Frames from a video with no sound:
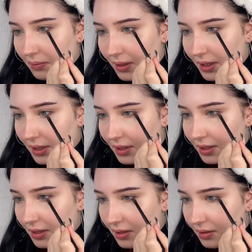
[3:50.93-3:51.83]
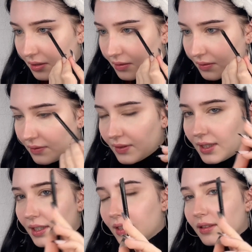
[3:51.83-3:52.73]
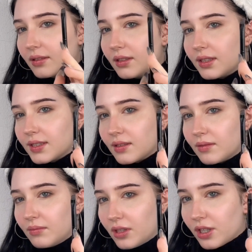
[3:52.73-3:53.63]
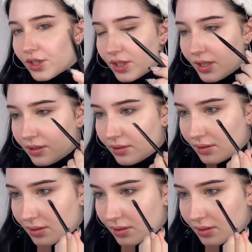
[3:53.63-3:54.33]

blending it out with like this brush now.